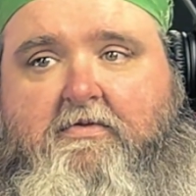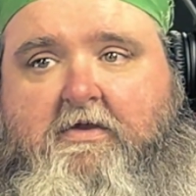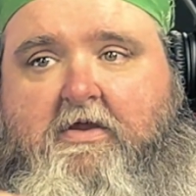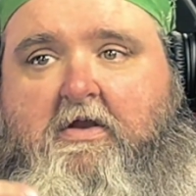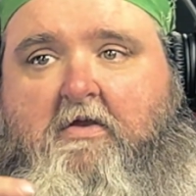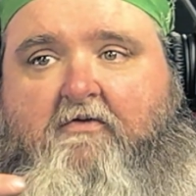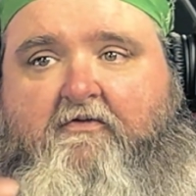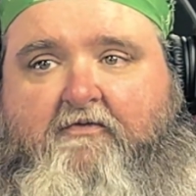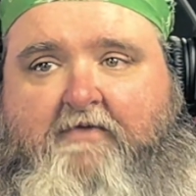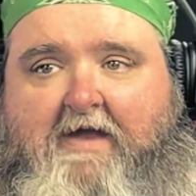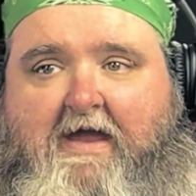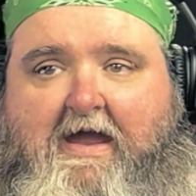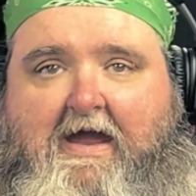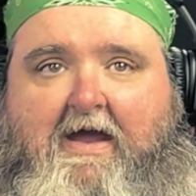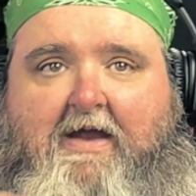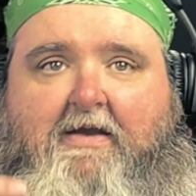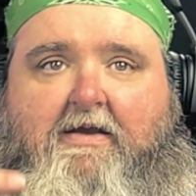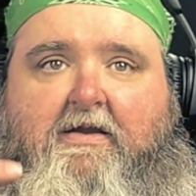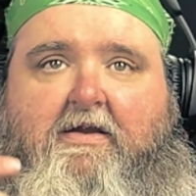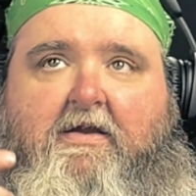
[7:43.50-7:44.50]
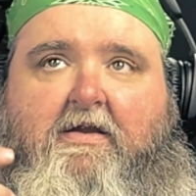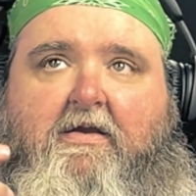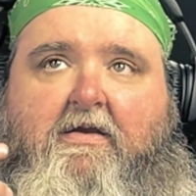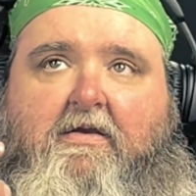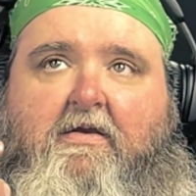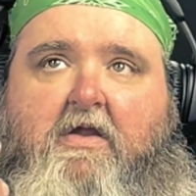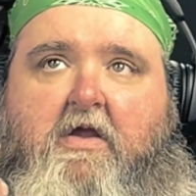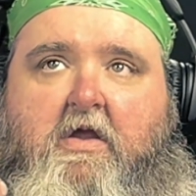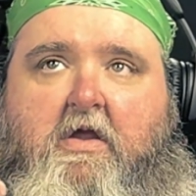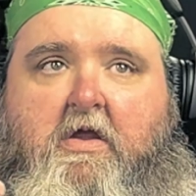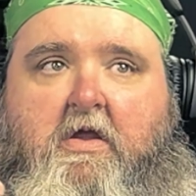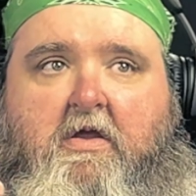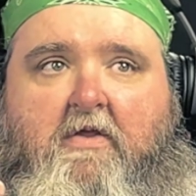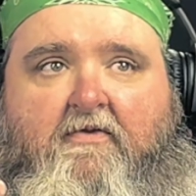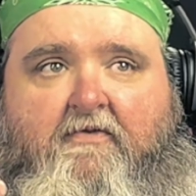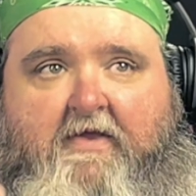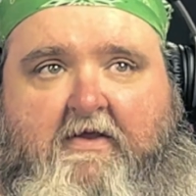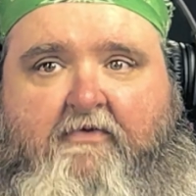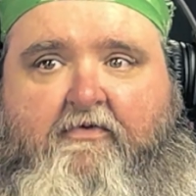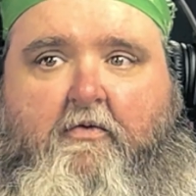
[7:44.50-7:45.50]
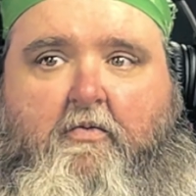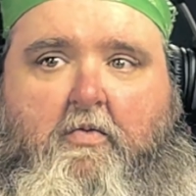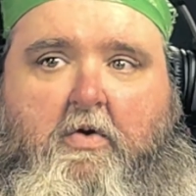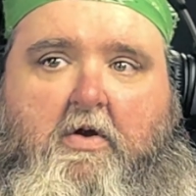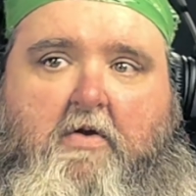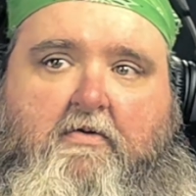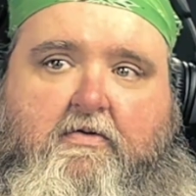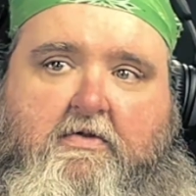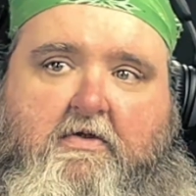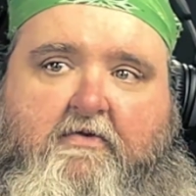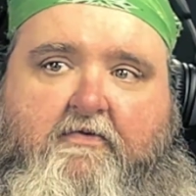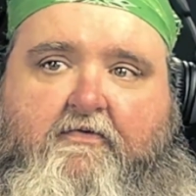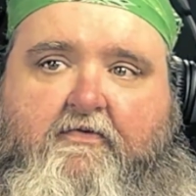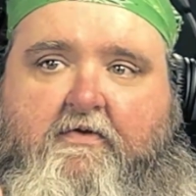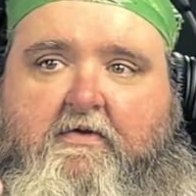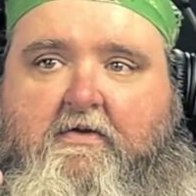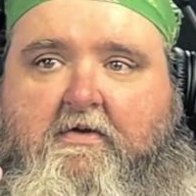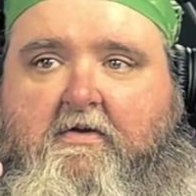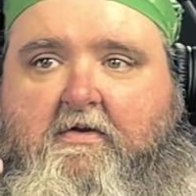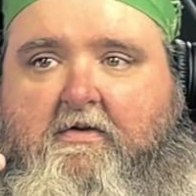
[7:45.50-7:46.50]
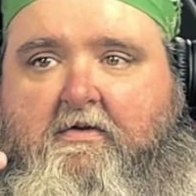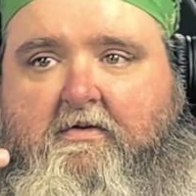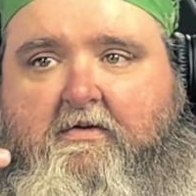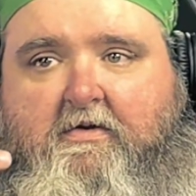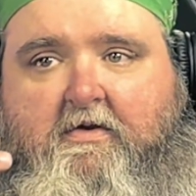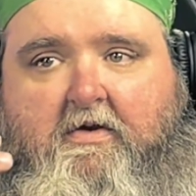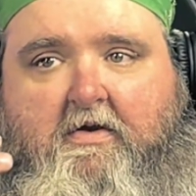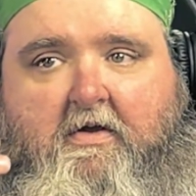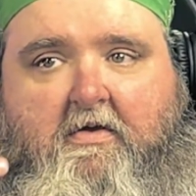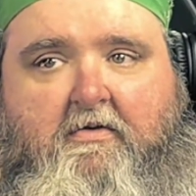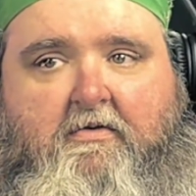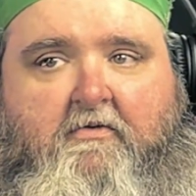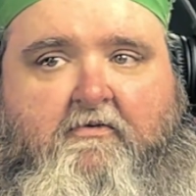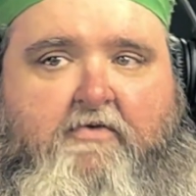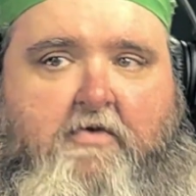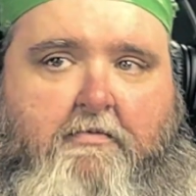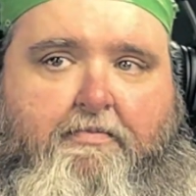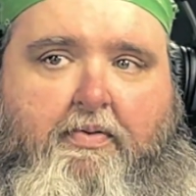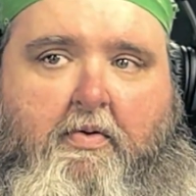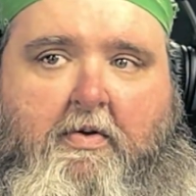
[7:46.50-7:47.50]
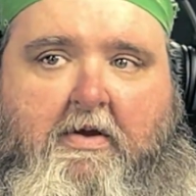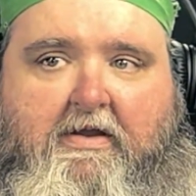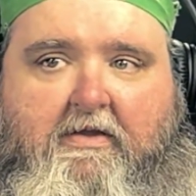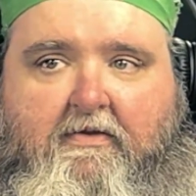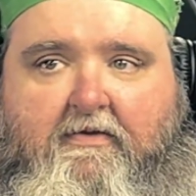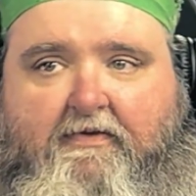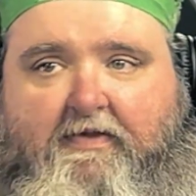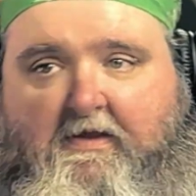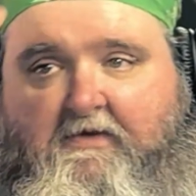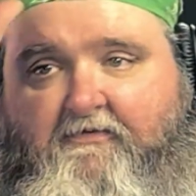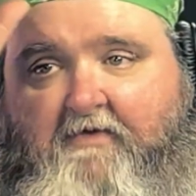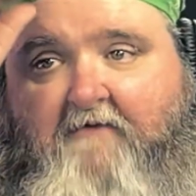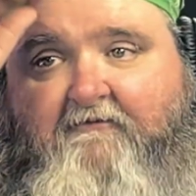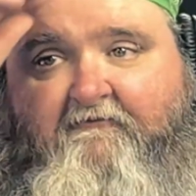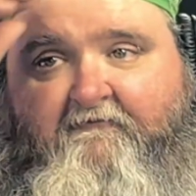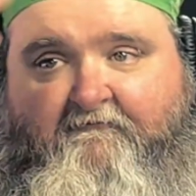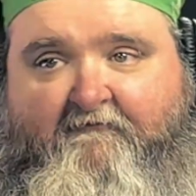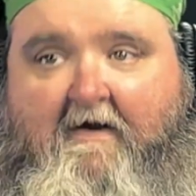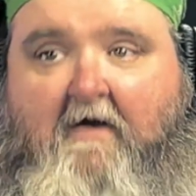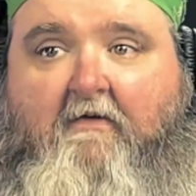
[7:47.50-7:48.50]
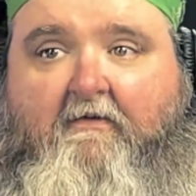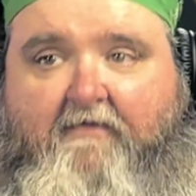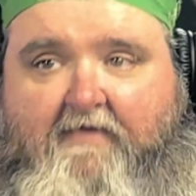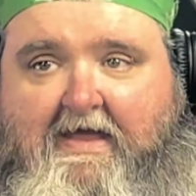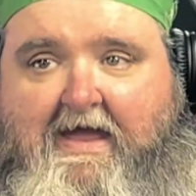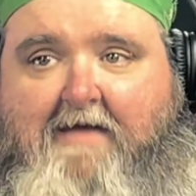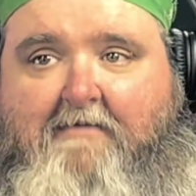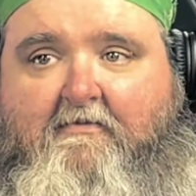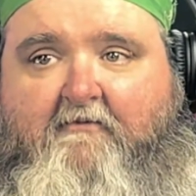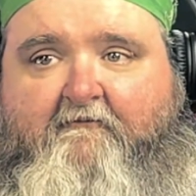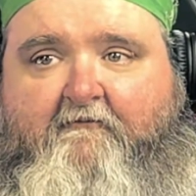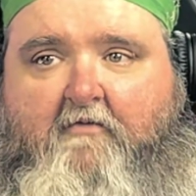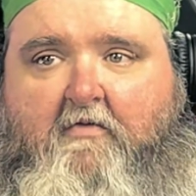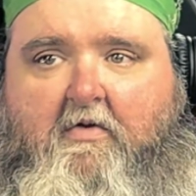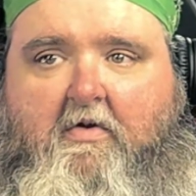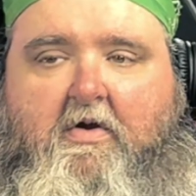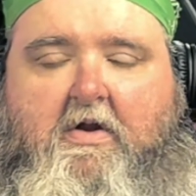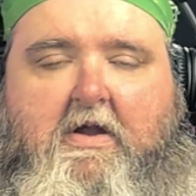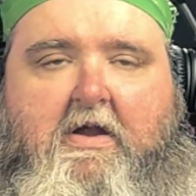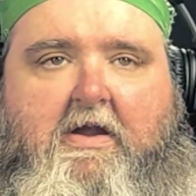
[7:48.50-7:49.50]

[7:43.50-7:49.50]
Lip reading: sad and things are worthless and, there's no point in things. I felt that before.